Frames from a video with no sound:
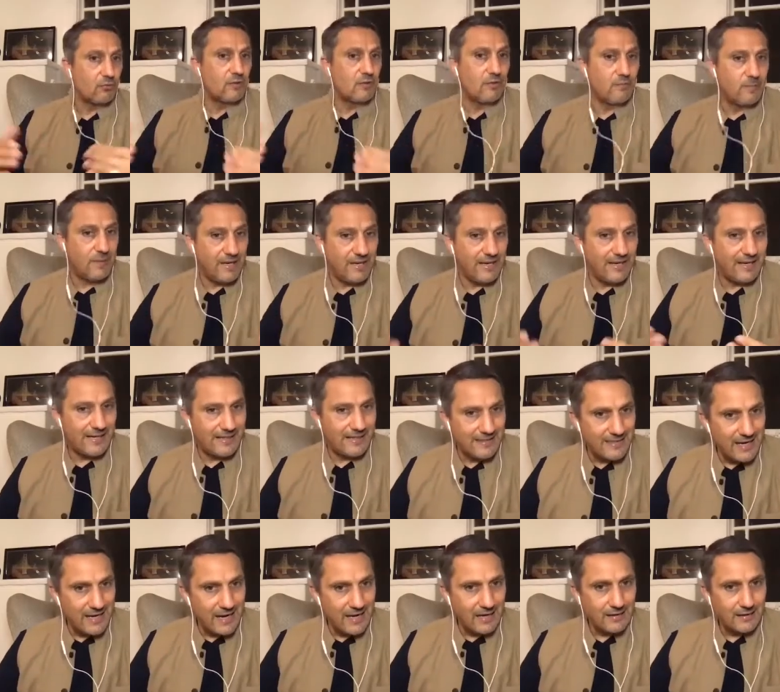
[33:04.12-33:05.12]
is being
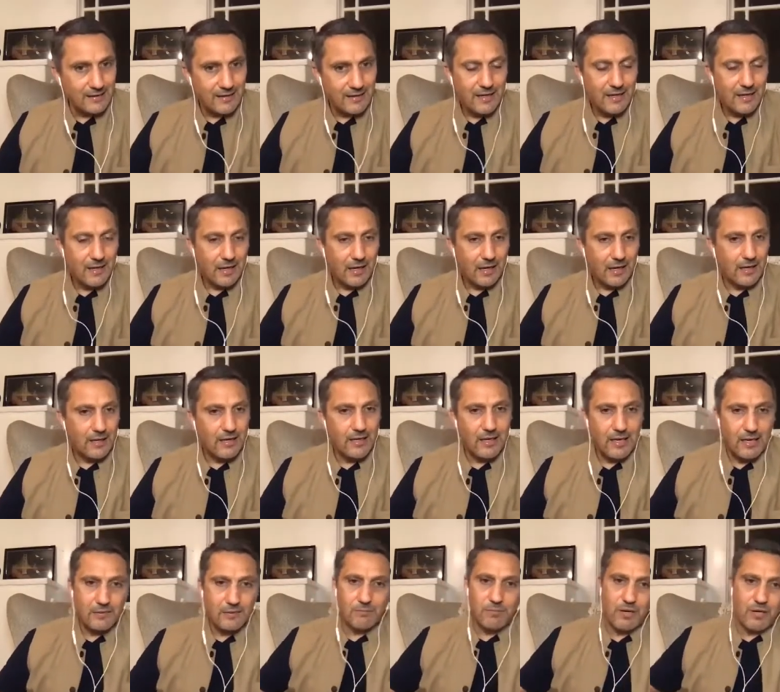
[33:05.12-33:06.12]
attacked
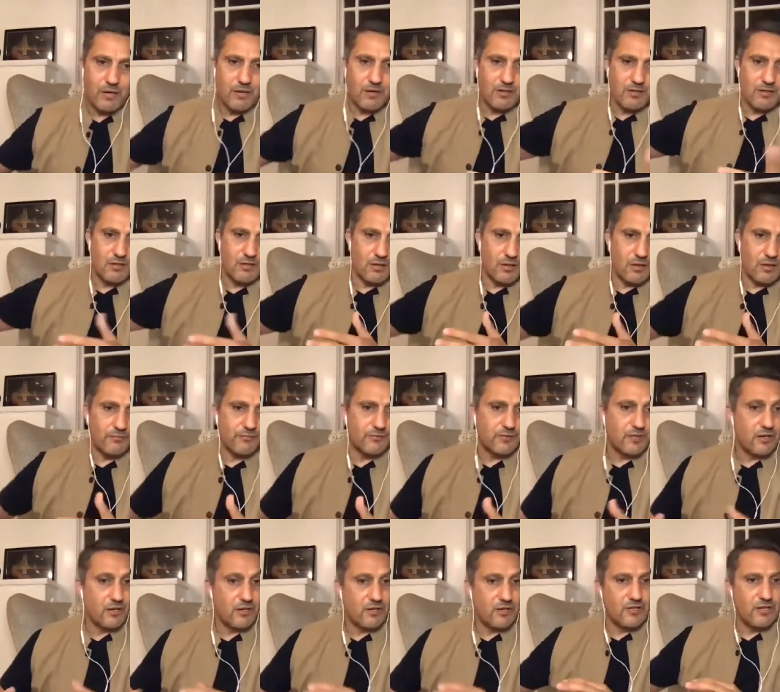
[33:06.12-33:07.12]
not because of
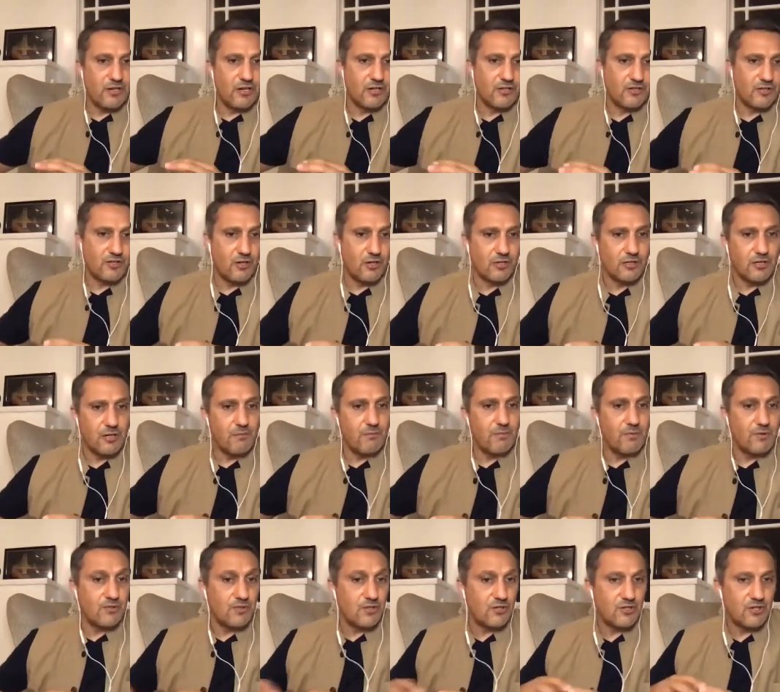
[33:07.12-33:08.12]
her certain
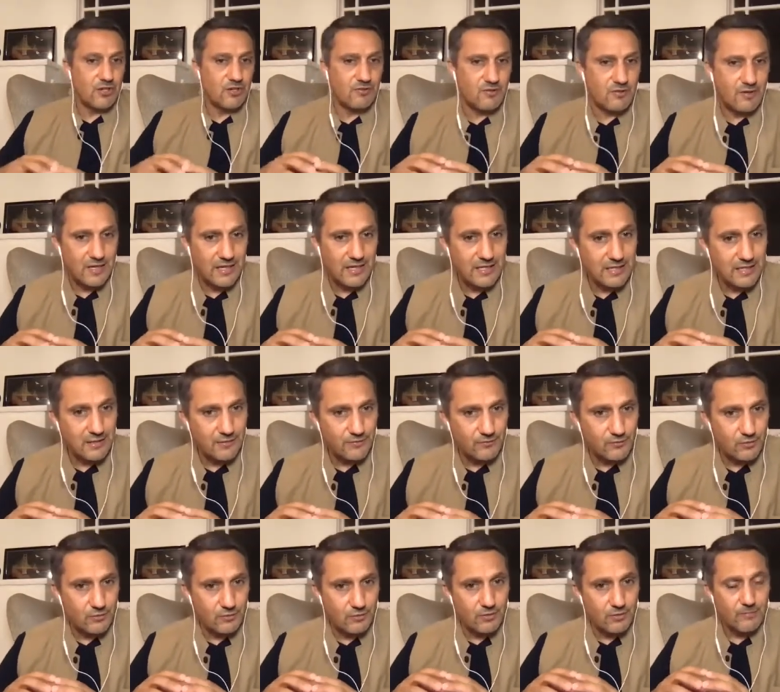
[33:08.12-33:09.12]
positions relative
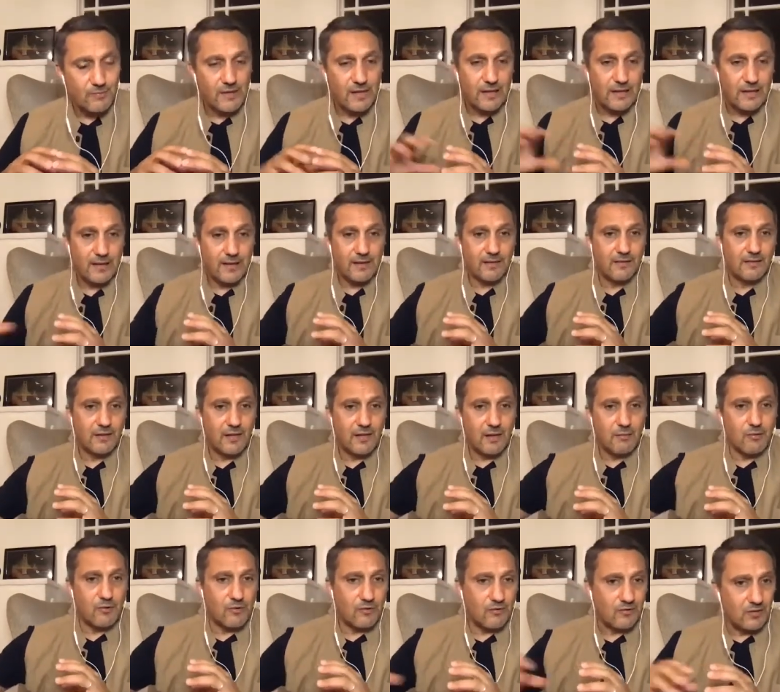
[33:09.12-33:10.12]
to
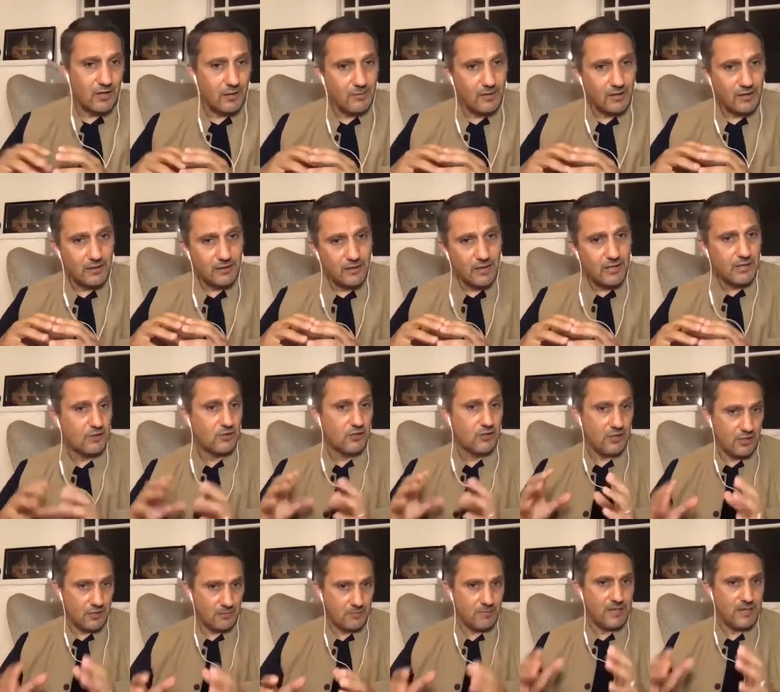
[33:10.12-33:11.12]
Islam or Islamic law. She
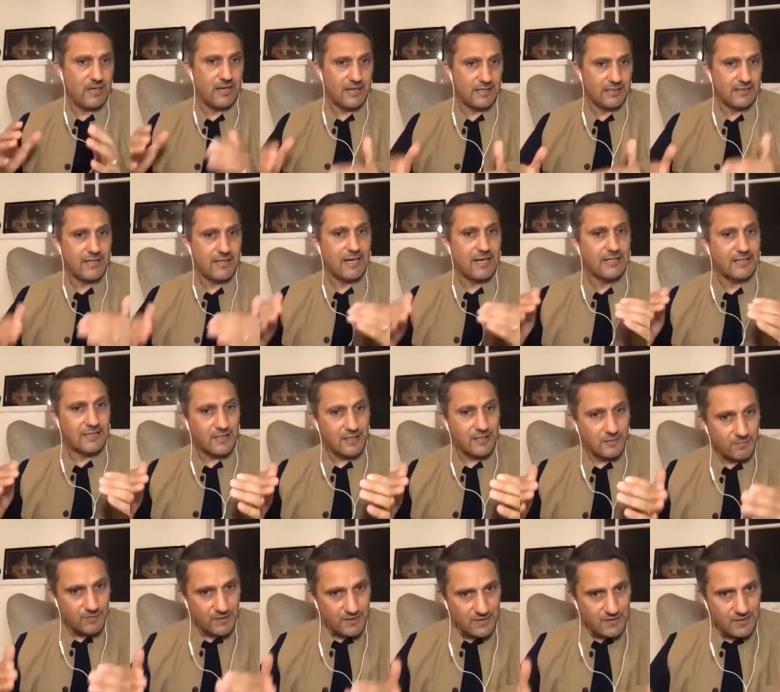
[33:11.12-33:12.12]
is being attacked
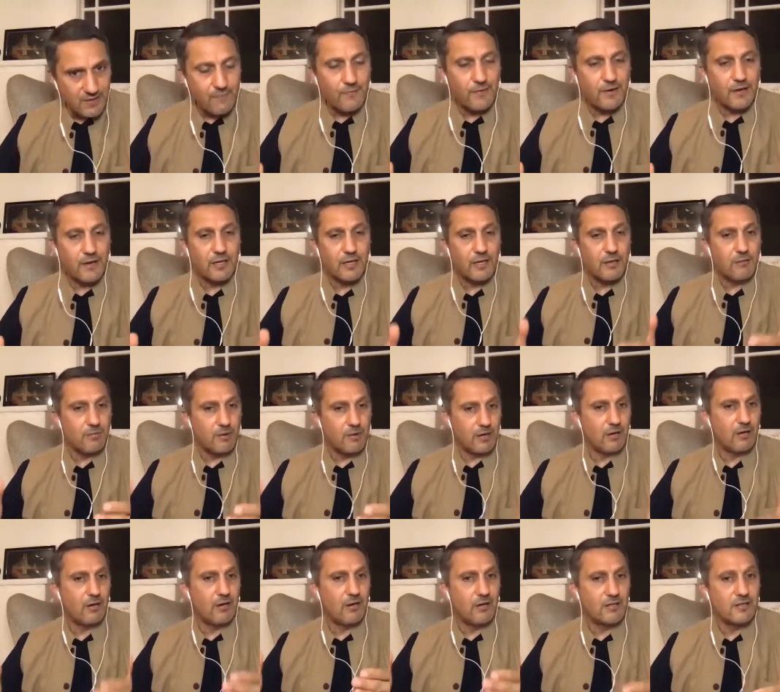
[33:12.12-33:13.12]
specifically
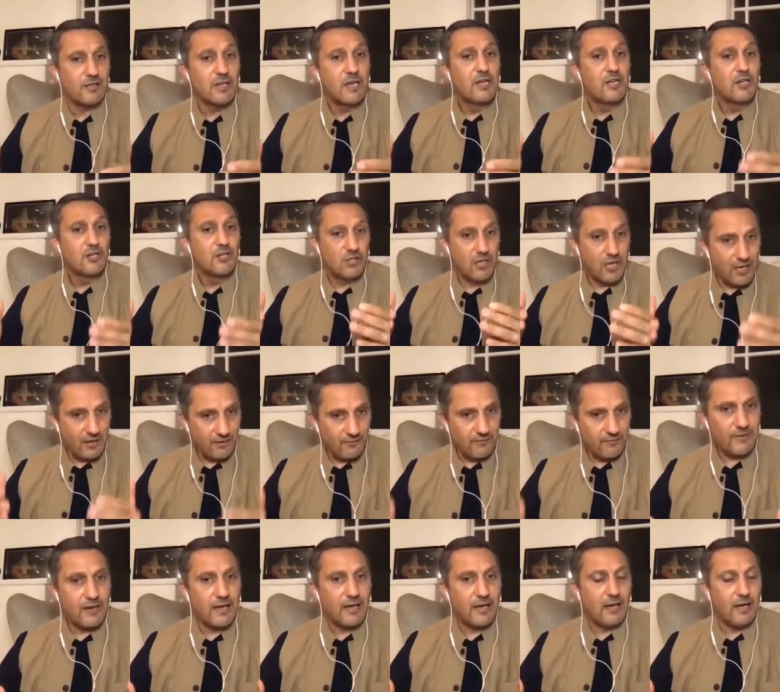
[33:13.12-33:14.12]
because she have
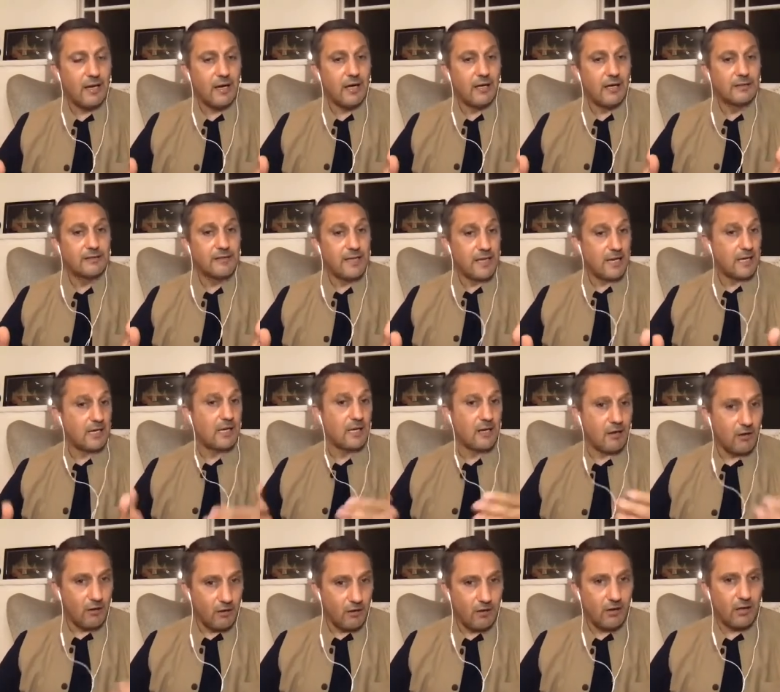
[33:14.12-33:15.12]
taken
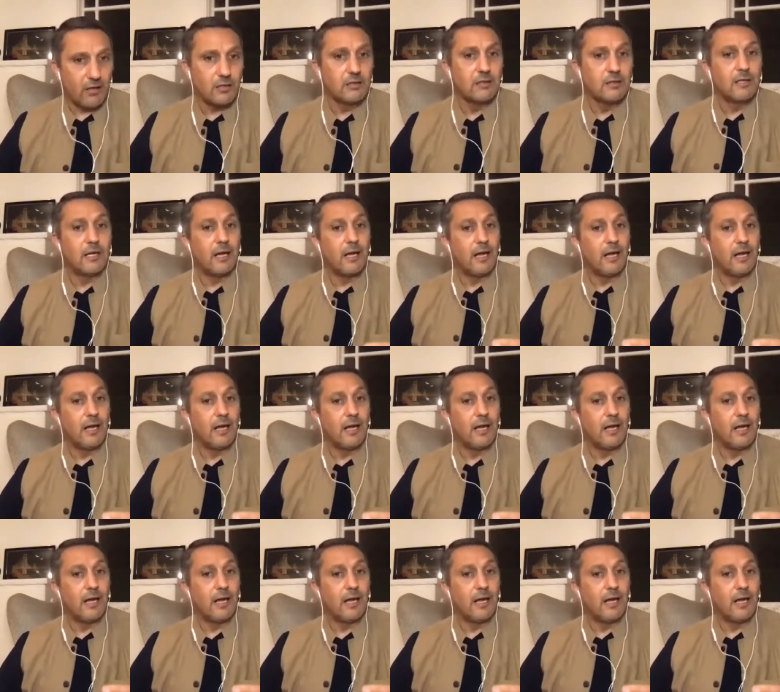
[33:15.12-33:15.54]
on